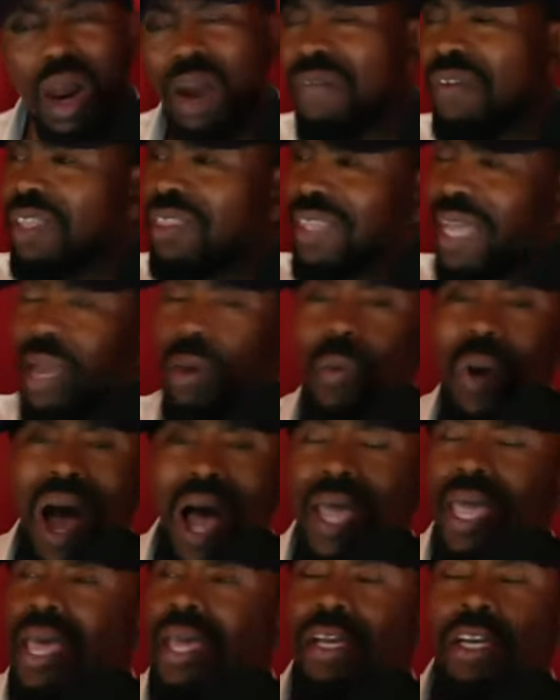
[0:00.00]
everything.
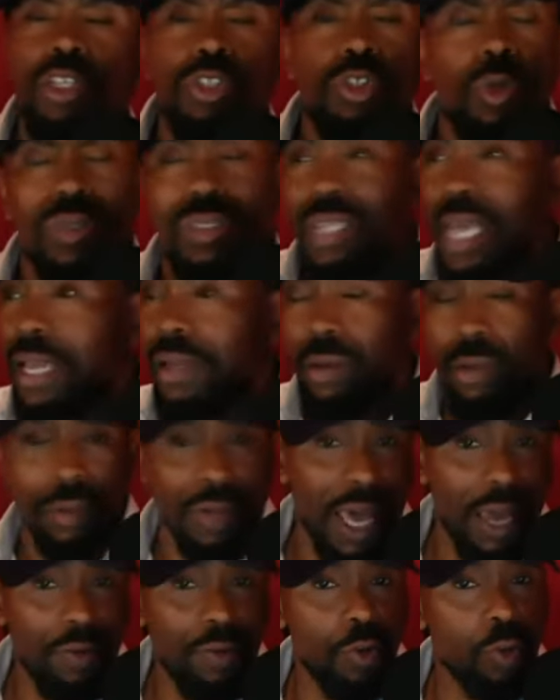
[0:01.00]
Why? Because you they
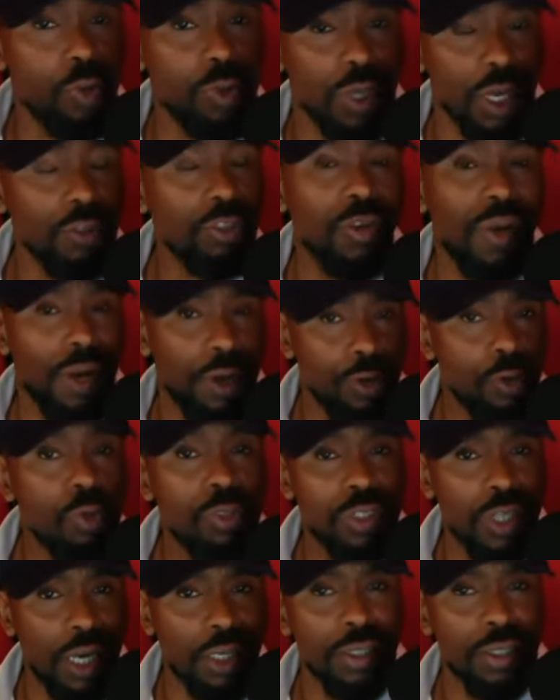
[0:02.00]
they use they're trying to use
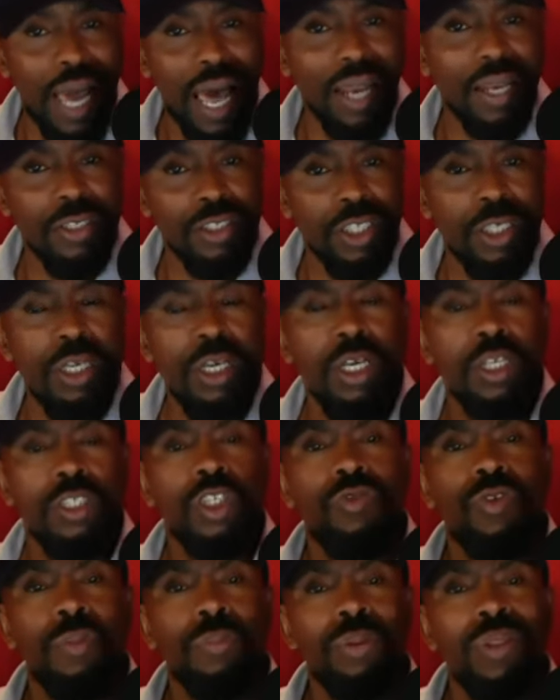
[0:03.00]
technology
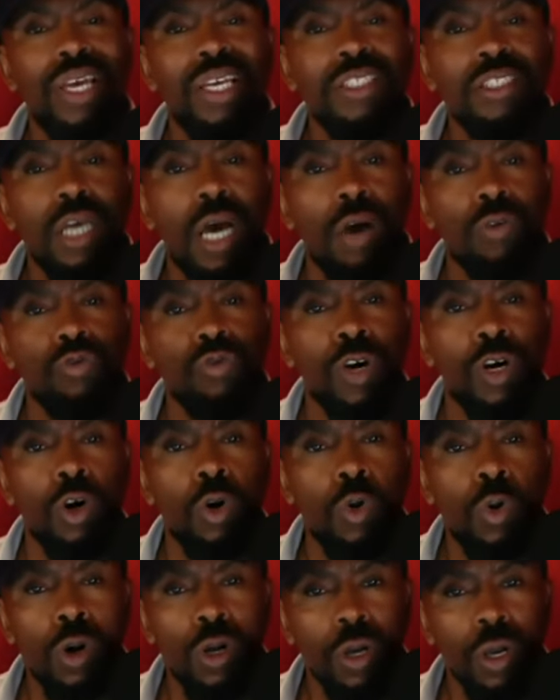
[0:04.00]
to replace a
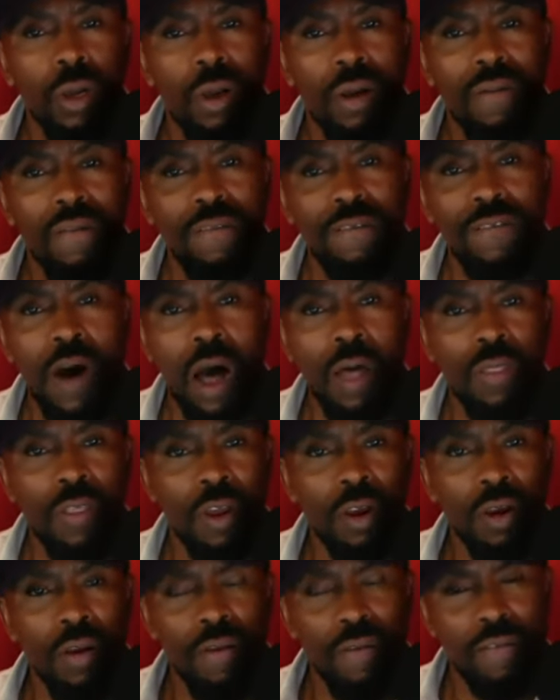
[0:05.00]
real
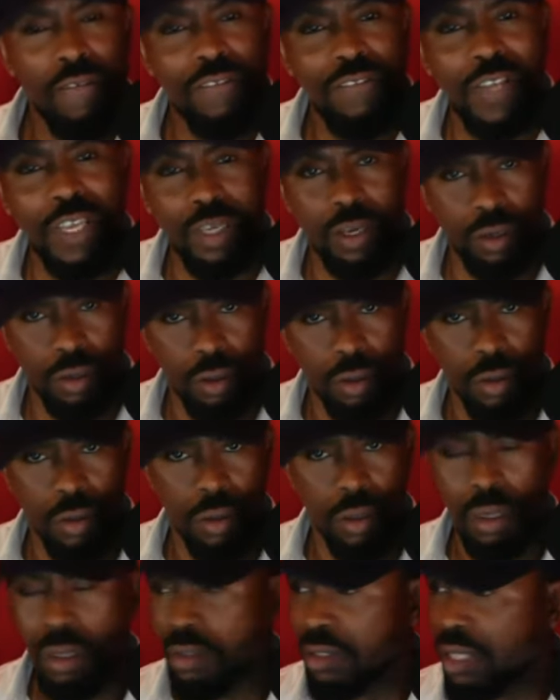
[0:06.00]
father figure.
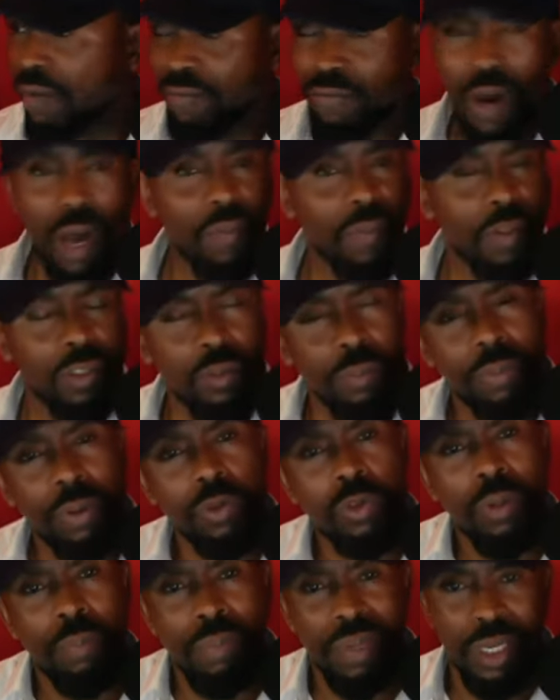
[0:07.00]
That father is supposed
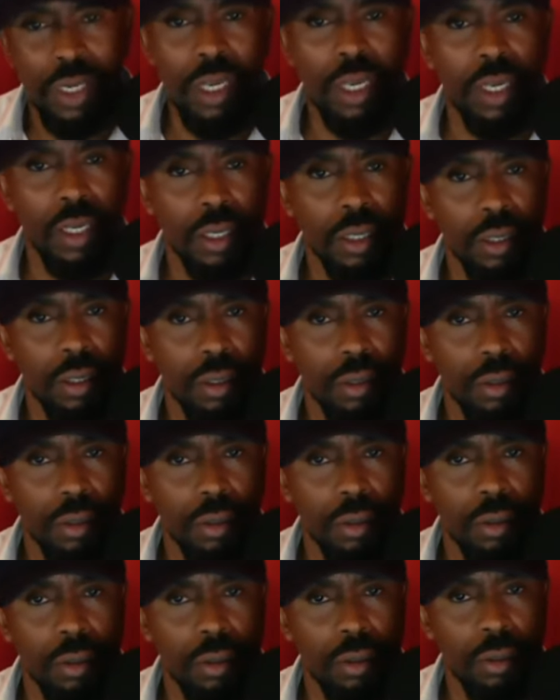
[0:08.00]
to be there.
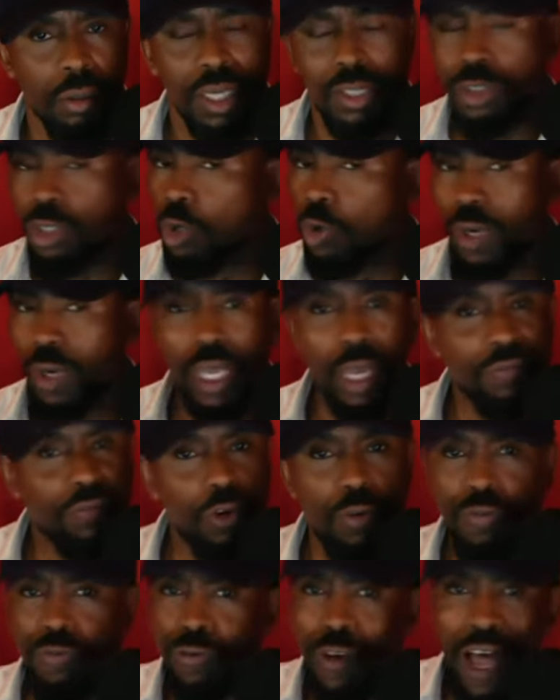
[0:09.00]
And so Eve,
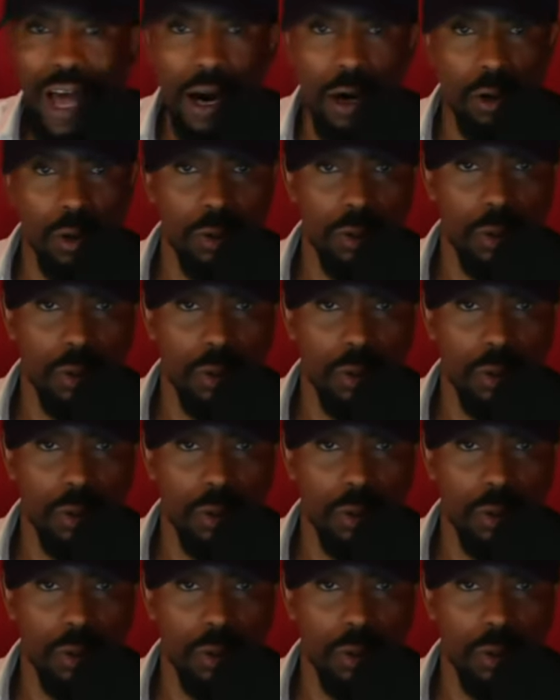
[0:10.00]
you fell.